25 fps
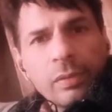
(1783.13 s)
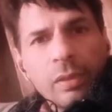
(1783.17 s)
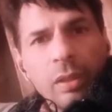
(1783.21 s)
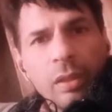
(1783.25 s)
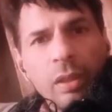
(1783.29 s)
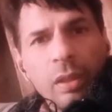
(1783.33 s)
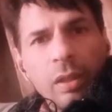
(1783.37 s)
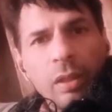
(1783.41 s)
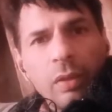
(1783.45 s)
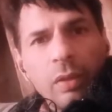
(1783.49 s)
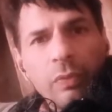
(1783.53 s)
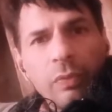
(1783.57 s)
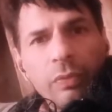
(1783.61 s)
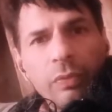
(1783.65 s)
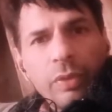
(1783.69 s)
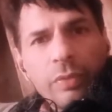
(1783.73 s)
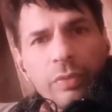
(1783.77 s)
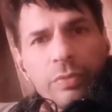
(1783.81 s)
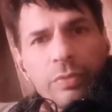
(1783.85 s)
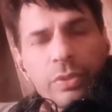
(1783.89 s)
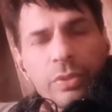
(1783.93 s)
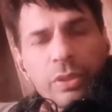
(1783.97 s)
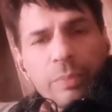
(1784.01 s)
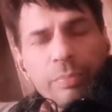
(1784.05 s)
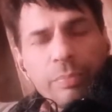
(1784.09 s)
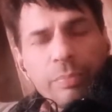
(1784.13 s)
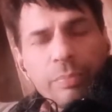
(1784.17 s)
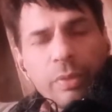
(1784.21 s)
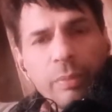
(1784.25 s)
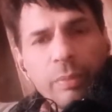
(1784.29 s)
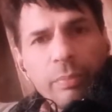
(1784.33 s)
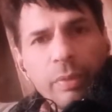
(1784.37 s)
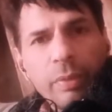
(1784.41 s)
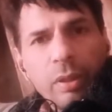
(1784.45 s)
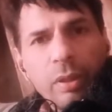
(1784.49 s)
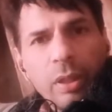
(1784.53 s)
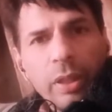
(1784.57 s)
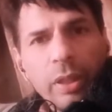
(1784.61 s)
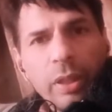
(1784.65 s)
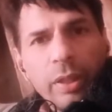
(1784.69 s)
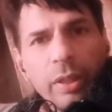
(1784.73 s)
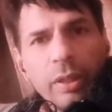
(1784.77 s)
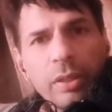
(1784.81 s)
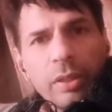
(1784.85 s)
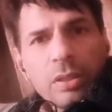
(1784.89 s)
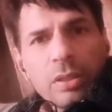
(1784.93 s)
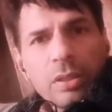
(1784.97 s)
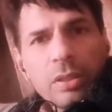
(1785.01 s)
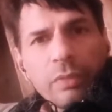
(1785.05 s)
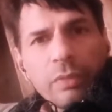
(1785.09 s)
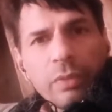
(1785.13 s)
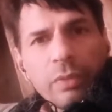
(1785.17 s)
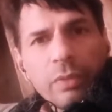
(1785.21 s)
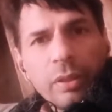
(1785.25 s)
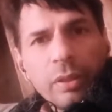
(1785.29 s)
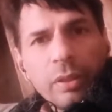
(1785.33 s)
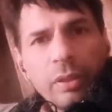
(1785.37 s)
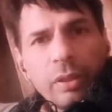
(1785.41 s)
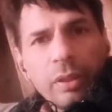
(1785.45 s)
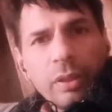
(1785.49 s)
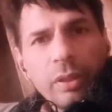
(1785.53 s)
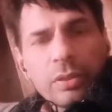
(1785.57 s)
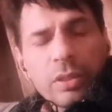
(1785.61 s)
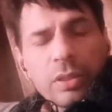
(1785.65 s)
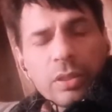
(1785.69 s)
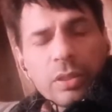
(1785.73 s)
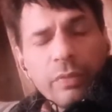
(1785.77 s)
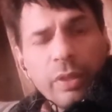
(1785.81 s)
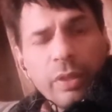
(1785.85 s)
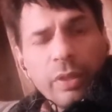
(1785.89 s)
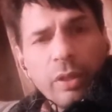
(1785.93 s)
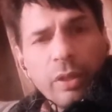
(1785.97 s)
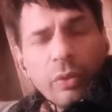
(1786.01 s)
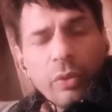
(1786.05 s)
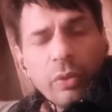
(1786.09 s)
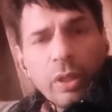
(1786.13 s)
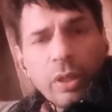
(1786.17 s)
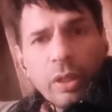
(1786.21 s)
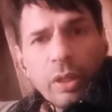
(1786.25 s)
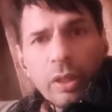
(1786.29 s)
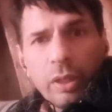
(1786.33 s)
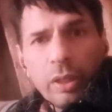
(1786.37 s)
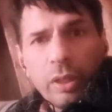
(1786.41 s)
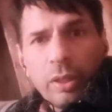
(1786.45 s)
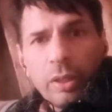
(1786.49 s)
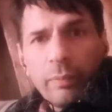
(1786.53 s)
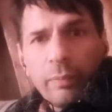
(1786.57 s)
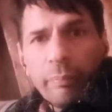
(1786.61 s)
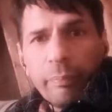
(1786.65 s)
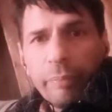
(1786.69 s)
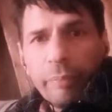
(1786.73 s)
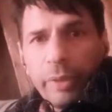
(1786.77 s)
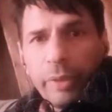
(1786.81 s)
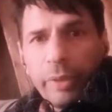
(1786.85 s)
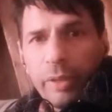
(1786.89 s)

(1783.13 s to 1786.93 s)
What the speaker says: 5th September 1973, 7:20 p.m.